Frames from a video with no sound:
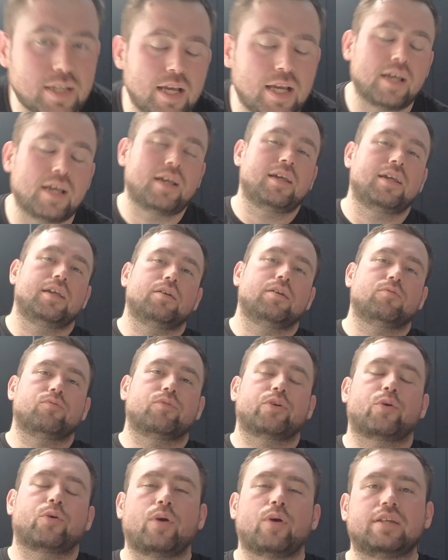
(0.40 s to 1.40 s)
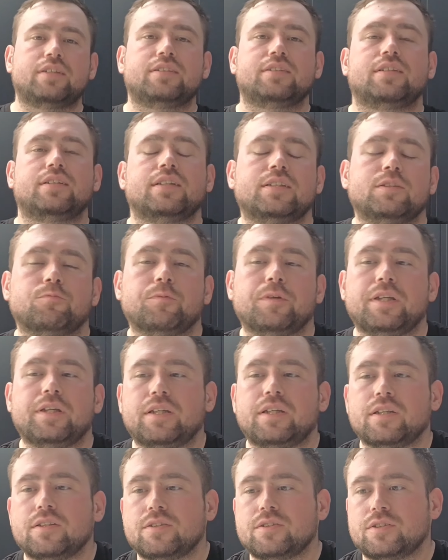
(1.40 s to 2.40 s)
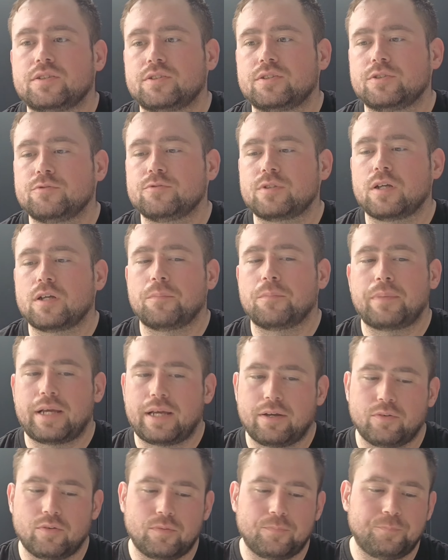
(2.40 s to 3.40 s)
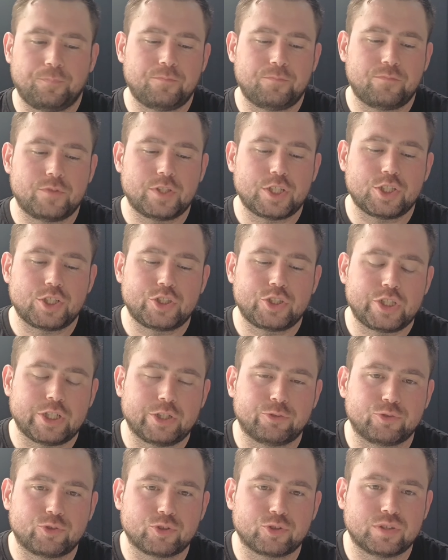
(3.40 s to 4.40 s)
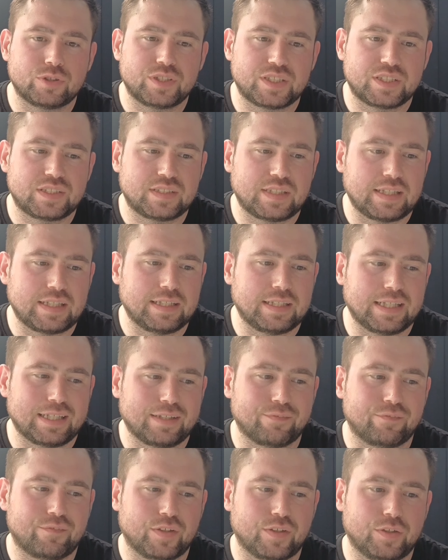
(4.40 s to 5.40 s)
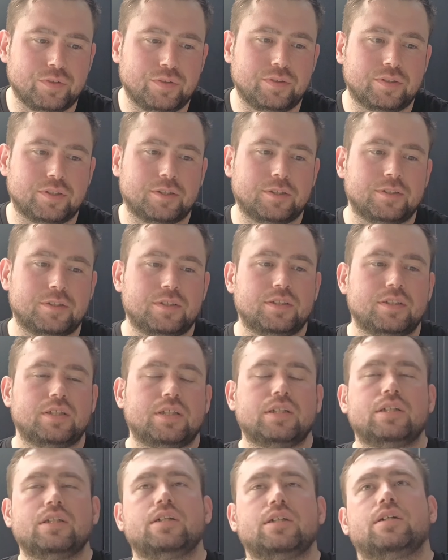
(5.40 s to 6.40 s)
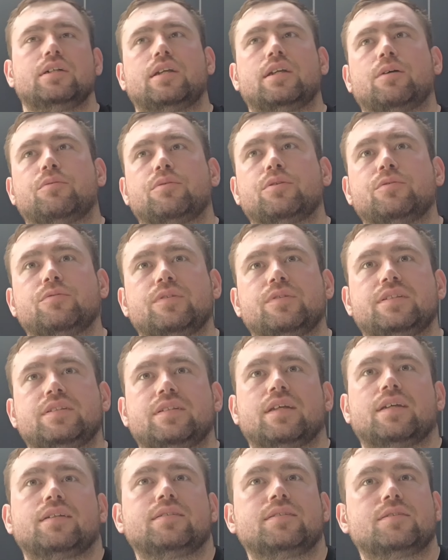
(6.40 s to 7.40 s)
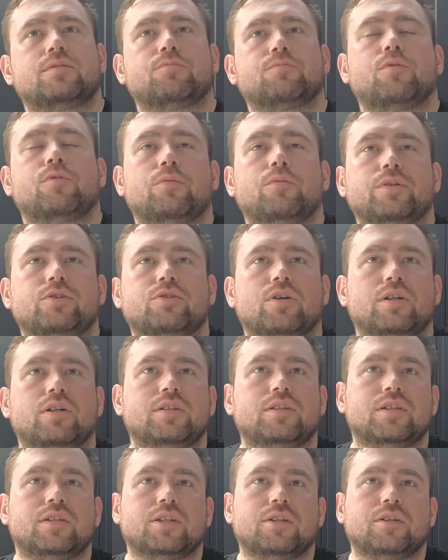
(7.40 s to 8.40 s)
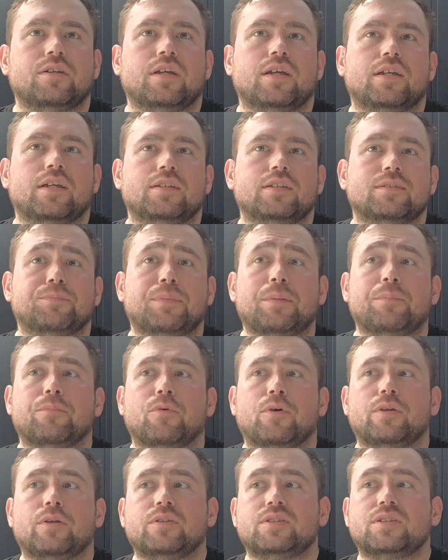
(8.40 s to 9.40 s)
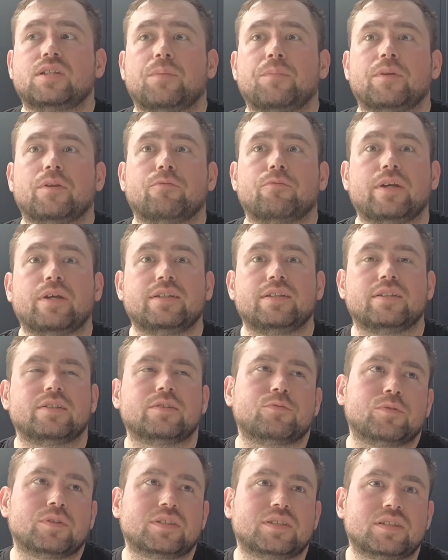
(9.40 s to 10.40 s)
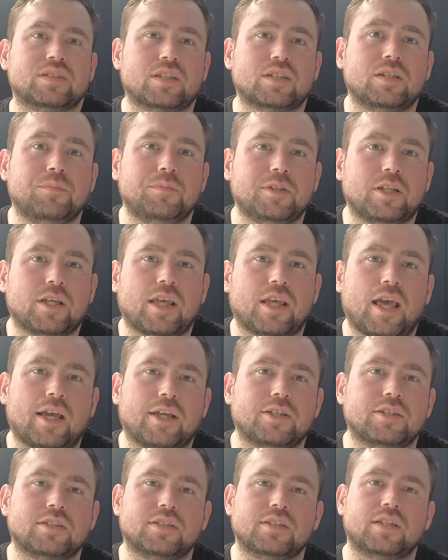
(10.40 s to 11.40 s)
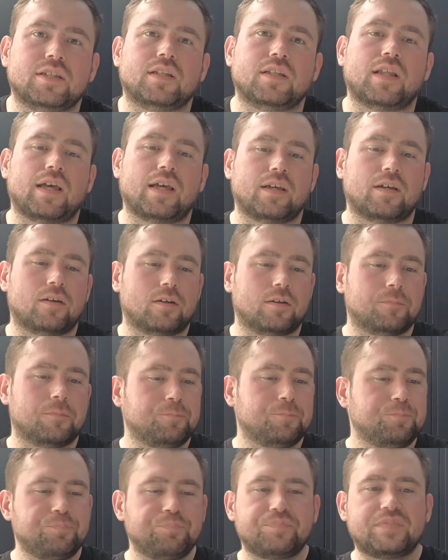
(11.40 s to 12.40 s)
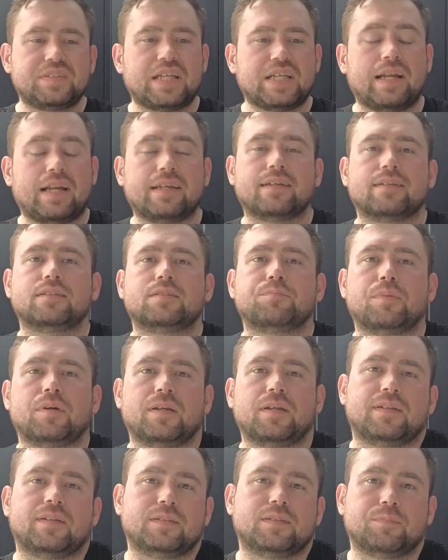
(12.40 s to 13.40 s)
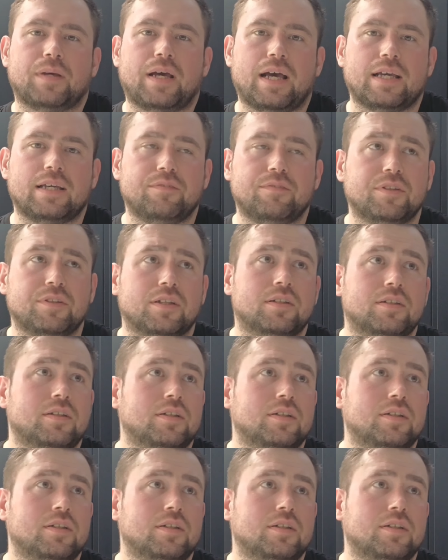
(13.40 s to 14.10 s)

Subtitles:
a request this week to talk about children stealing food. Now, with all these things, what we're trying to do is pinpoint some of the reasons. What's the communication that they are telling us by this behaviour?